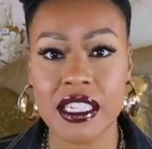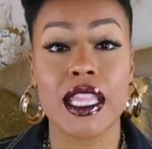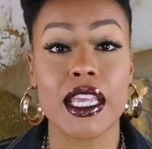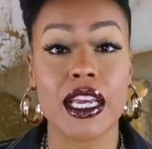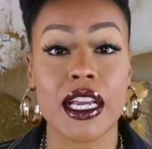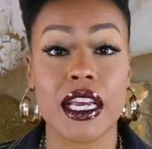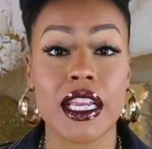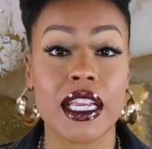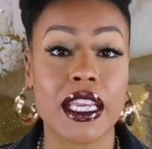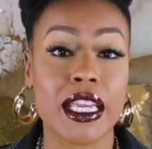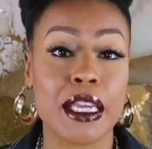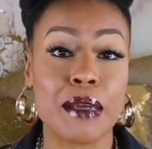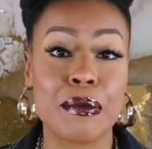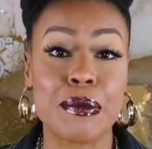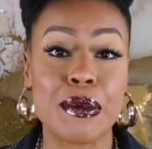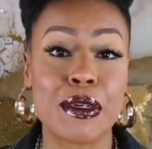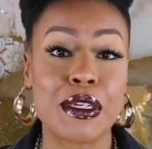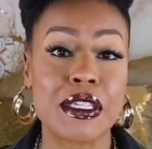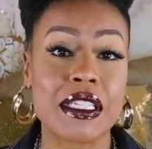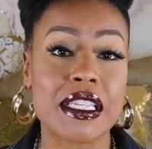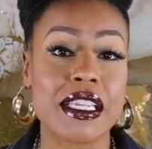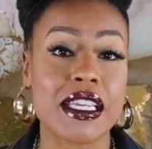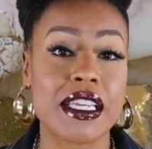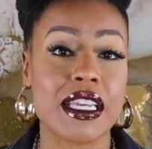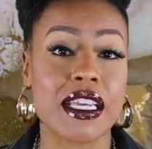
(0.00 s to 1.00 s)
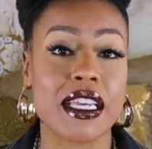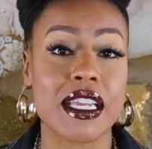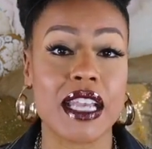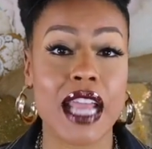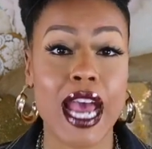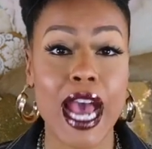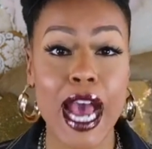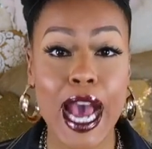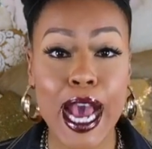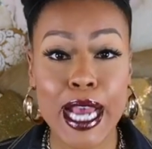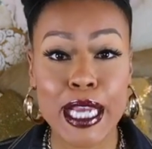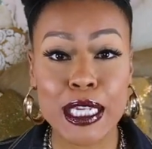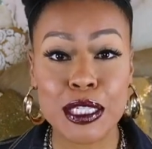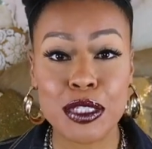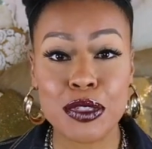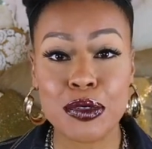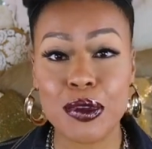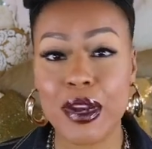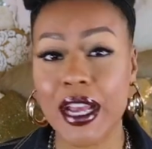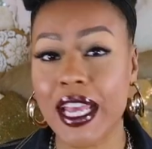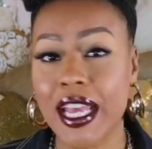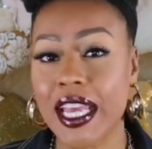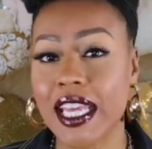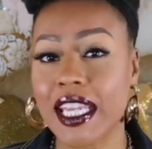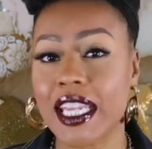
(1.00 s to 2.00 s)
They're gonna keep your skin
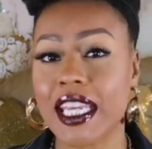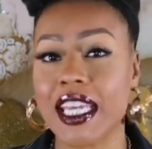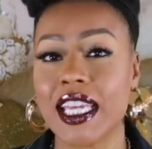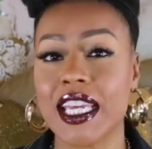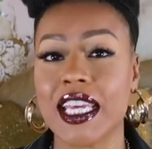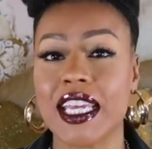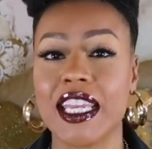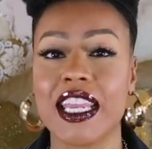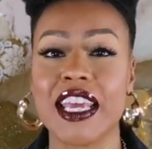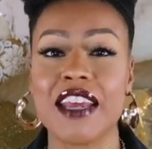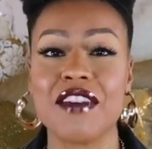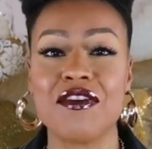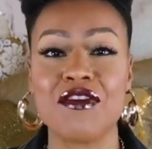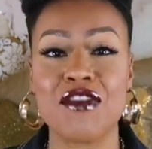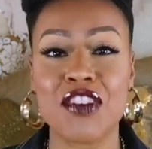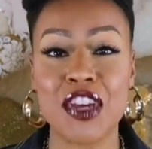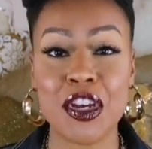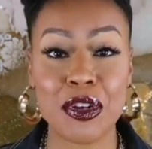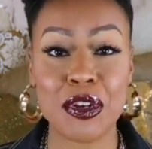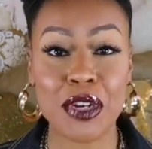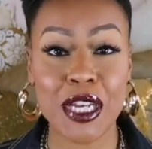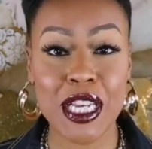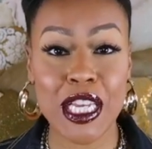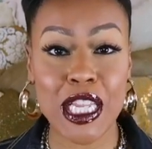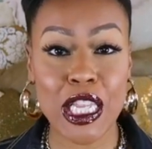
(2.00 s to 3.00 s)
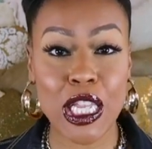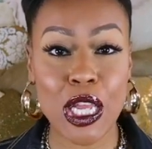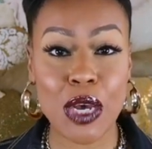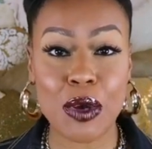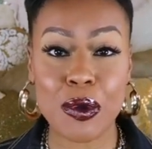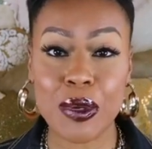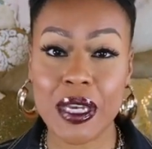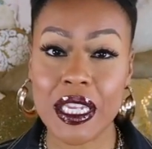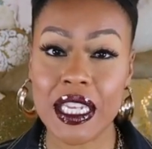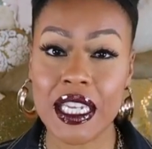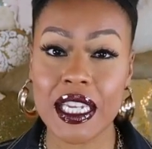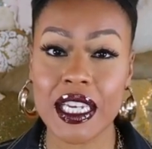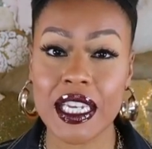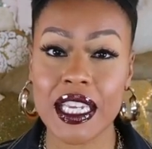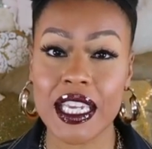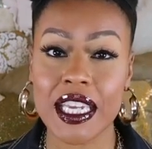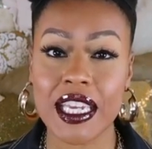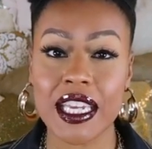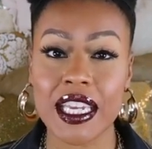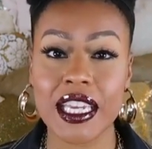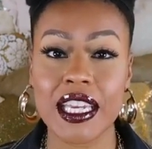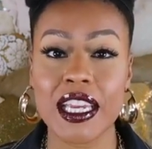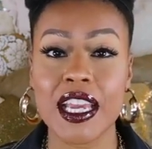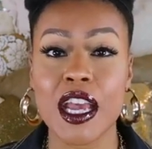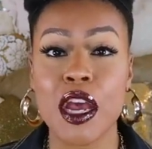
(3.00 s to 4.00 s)
hydrated and very glowy
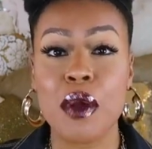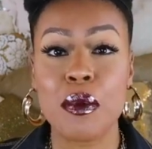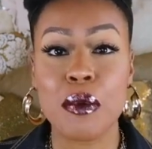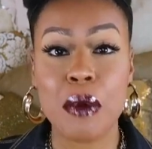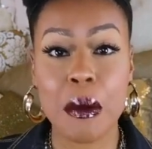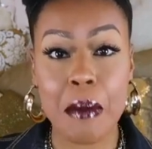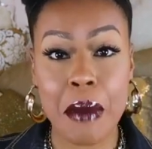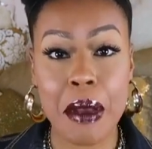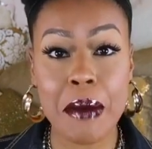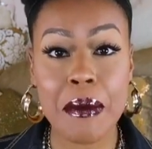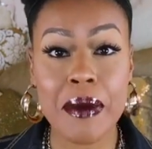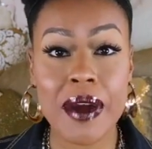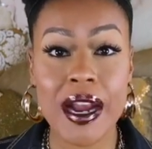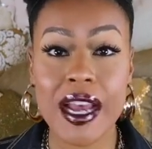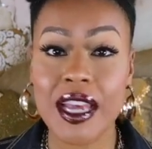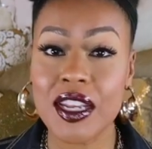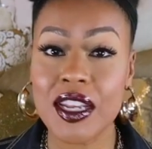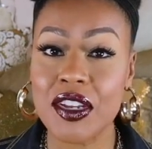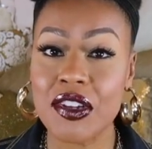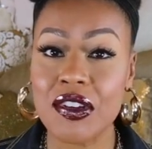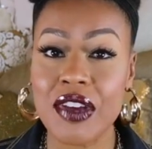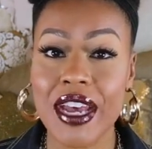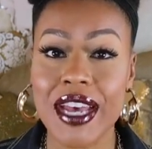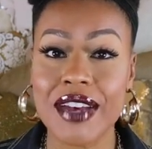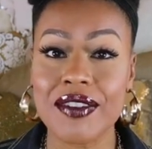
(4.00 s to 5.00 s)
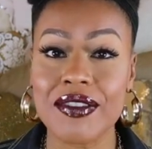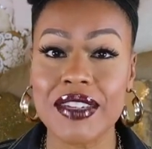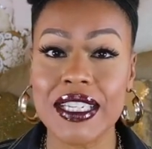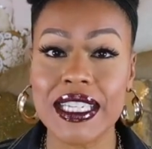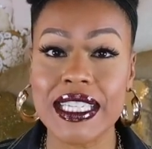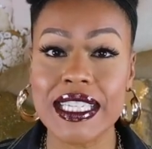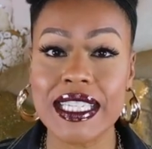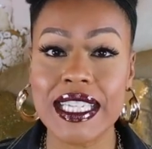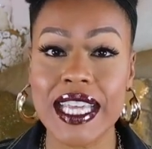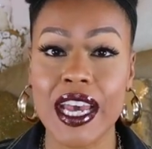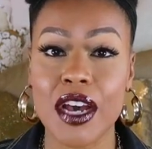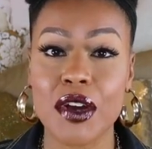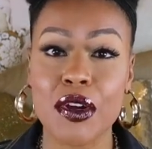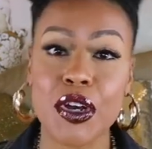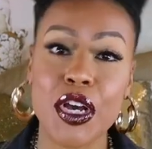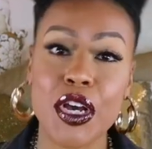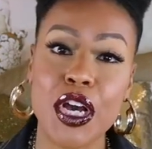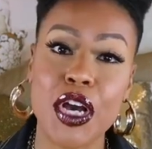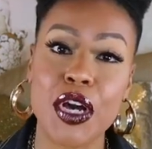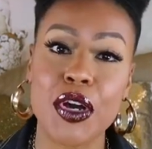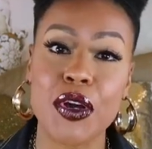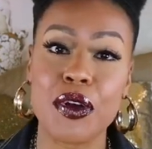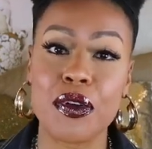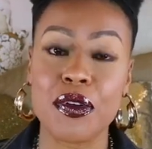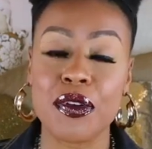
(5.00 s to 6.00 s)
looking, Remember, I do have a discount
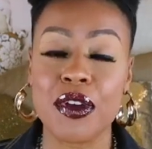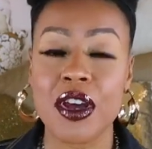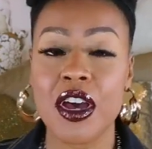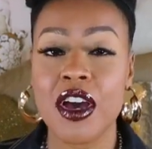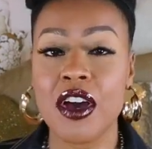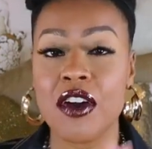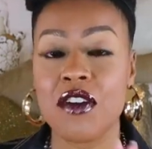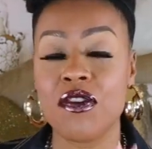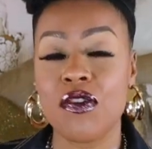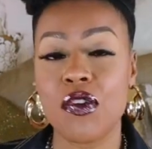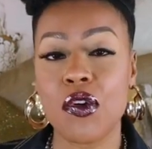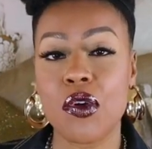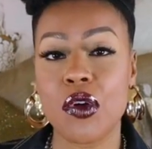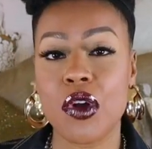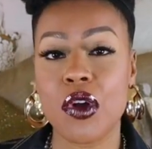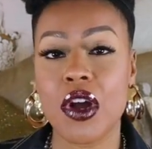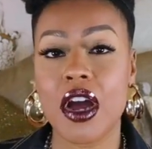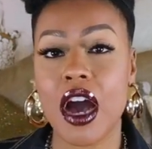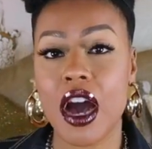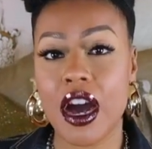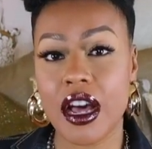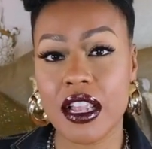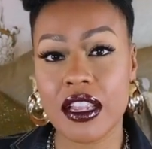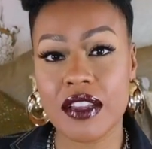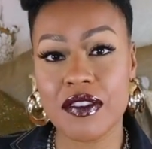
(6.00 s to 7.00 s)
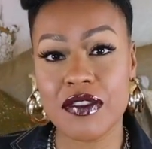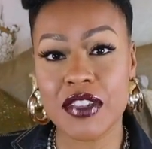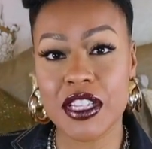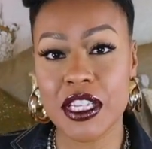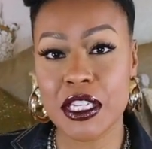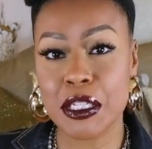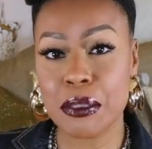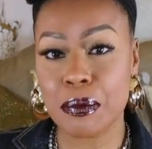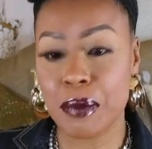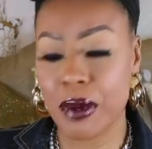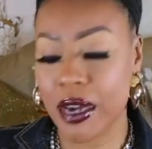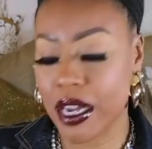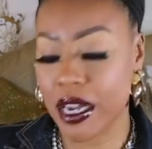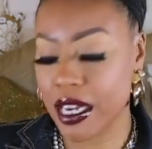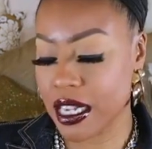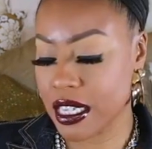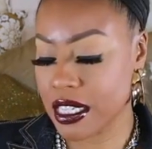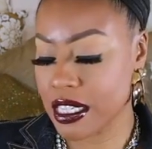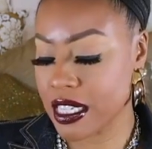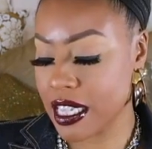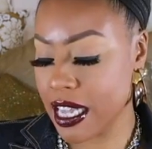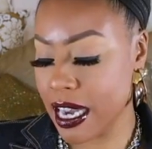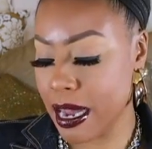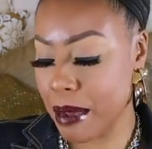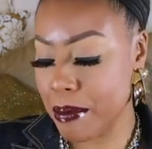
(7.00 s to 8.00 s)
code for all of these
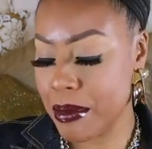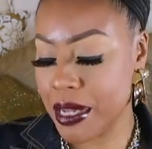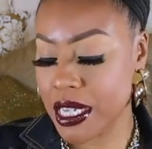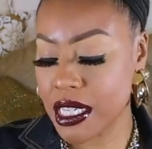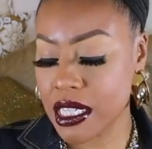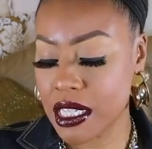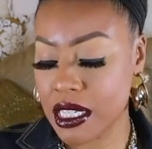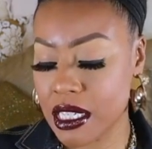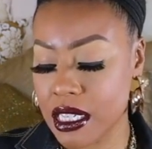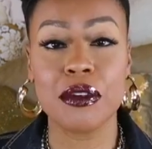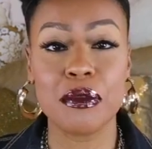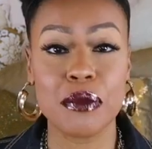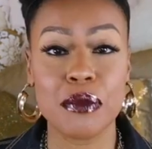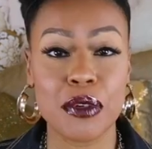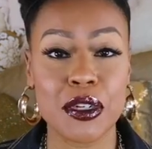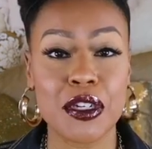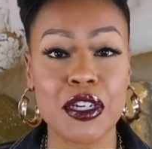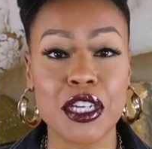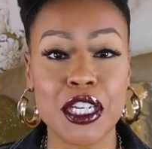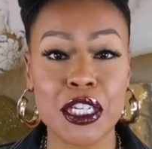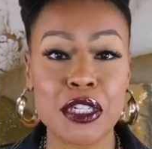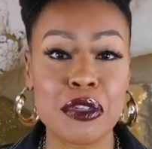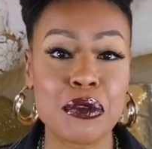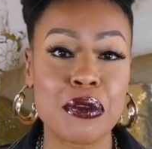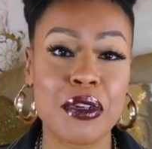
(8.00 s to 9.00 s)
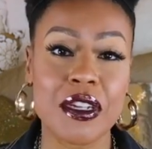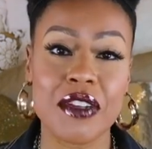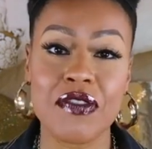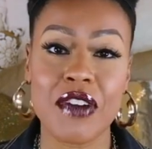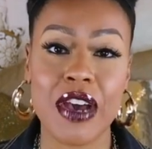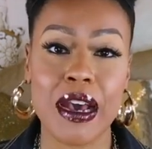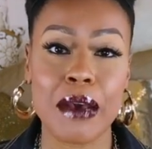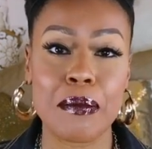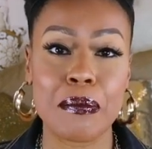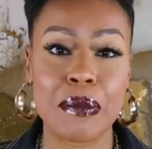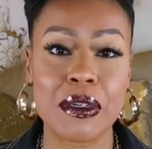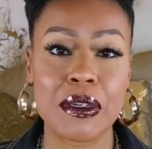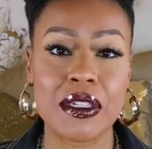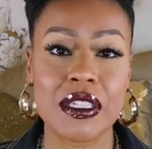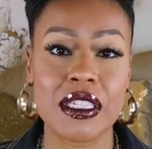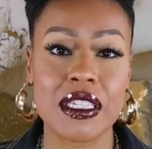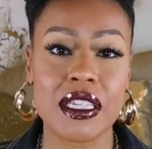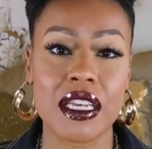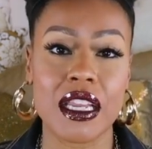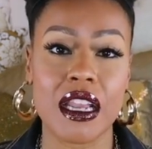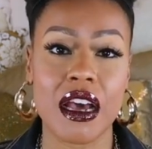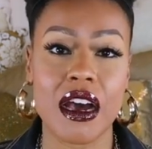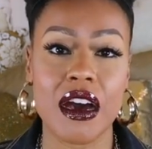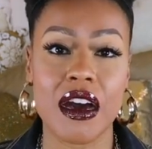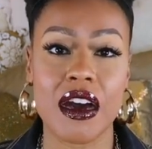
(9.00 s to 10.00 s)
products that I mentioned. You will get
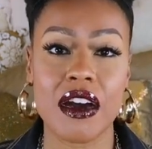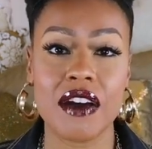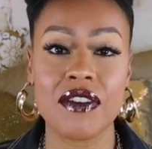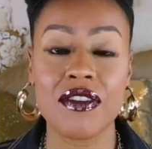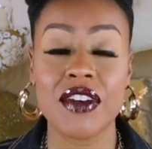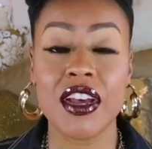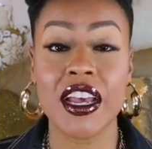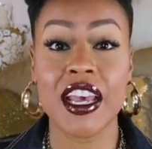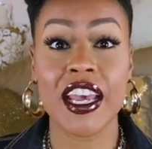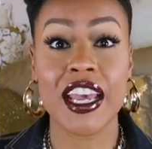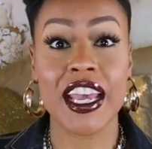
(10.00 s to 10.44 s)
25% off.